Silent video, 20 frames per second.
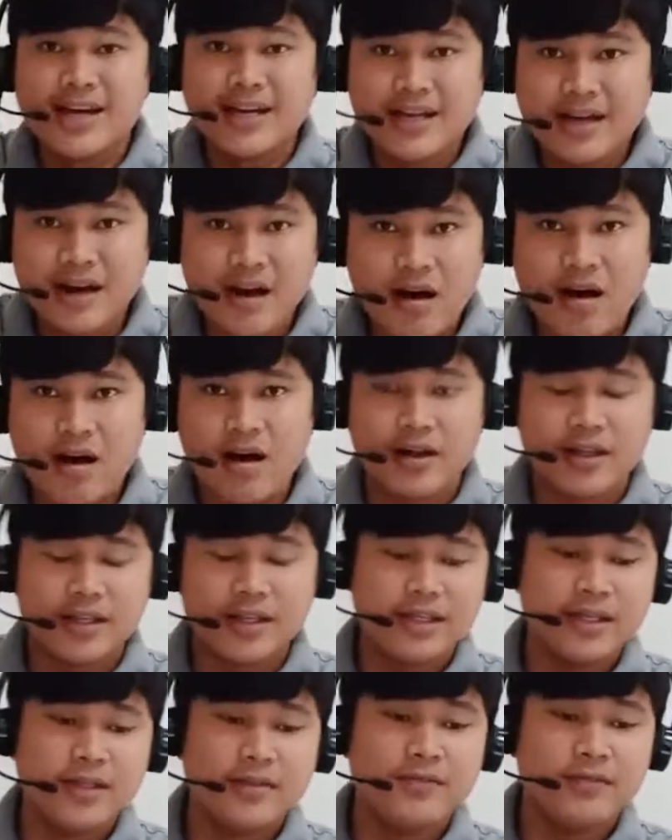
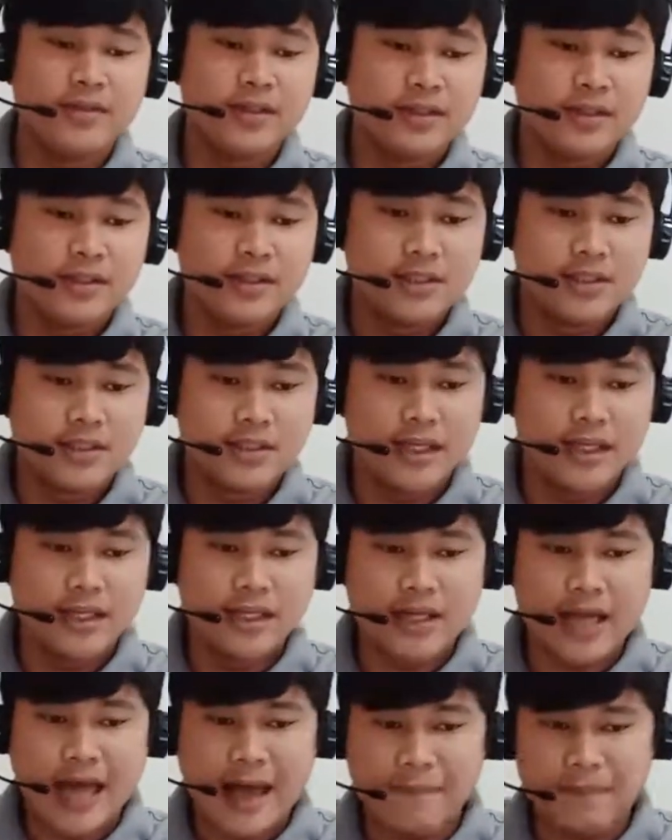God. It's
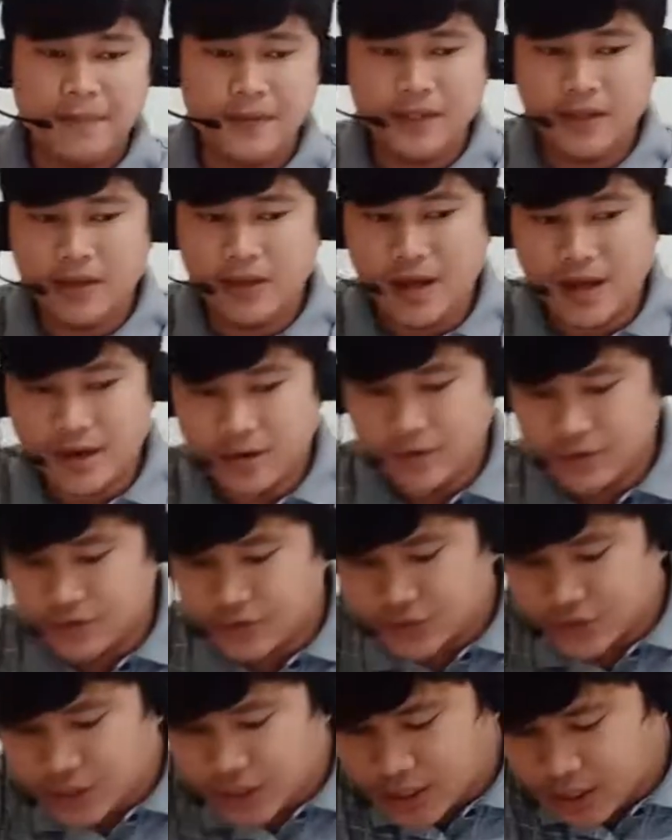still capital
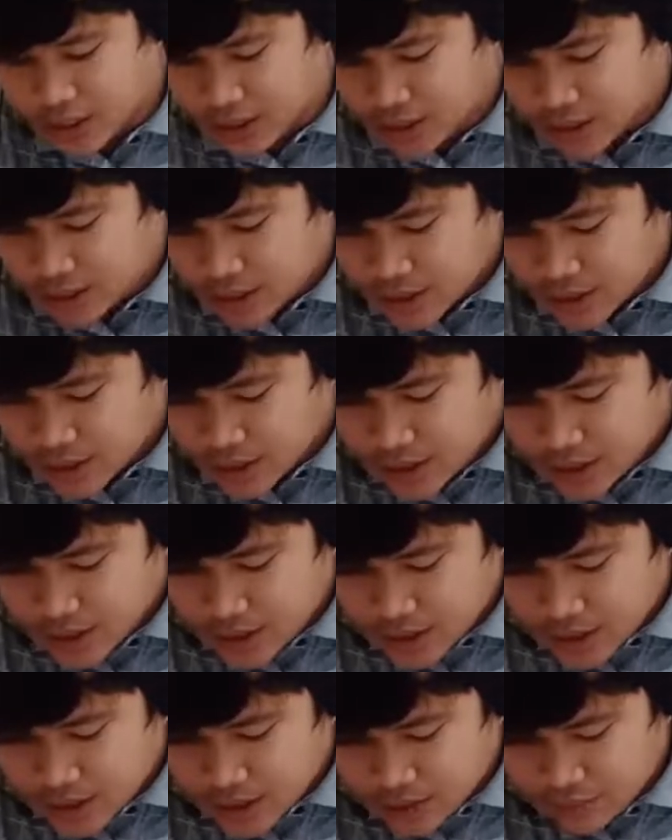letter G.
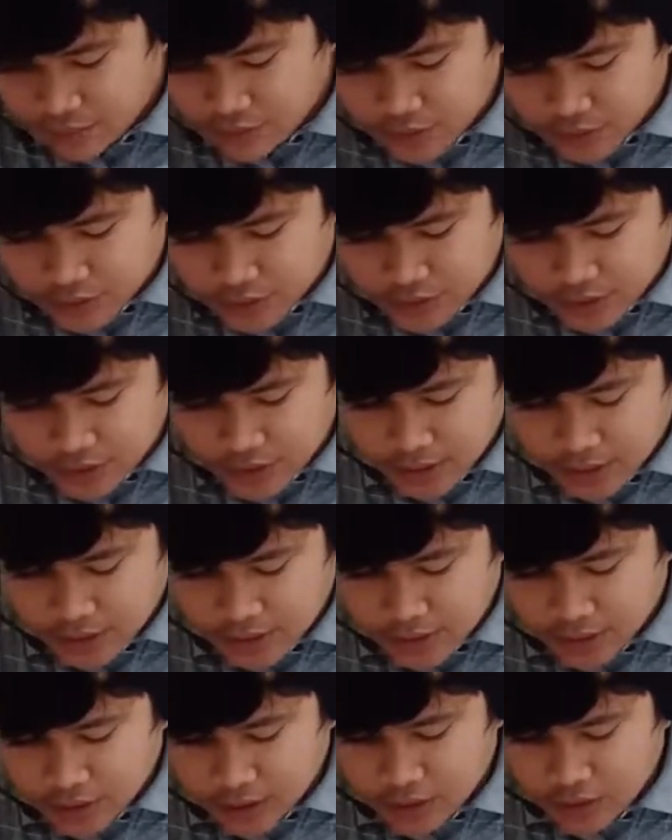In verse
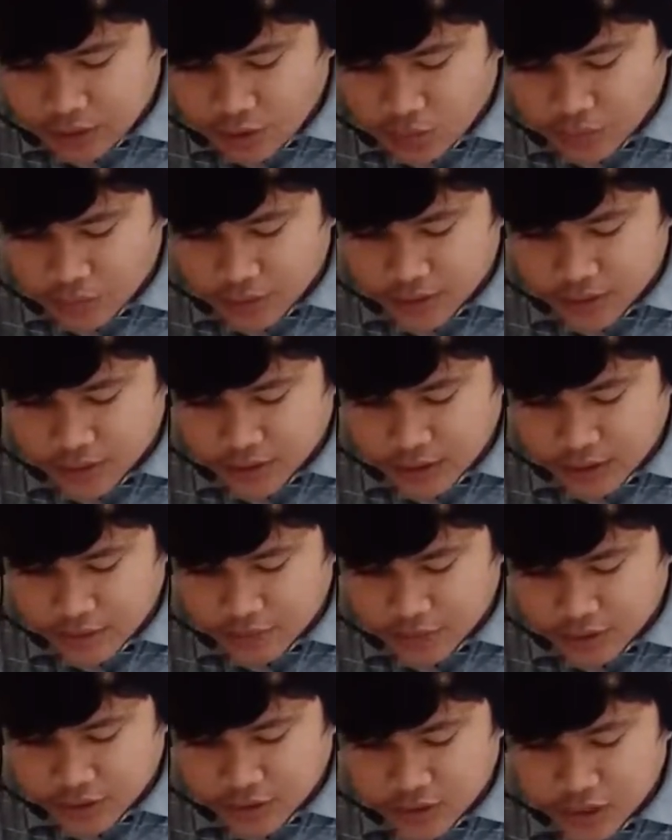18, no one has
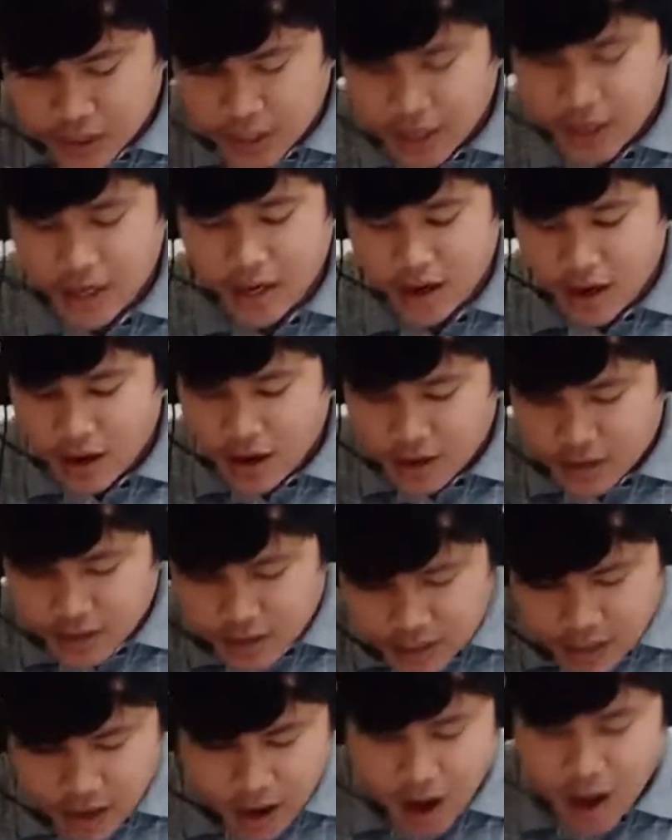ever seen
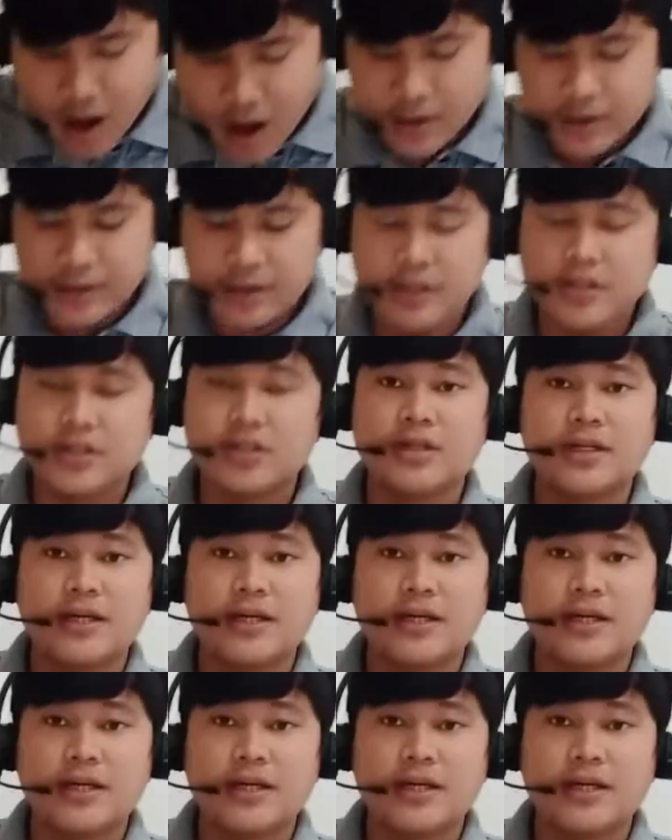God. That's a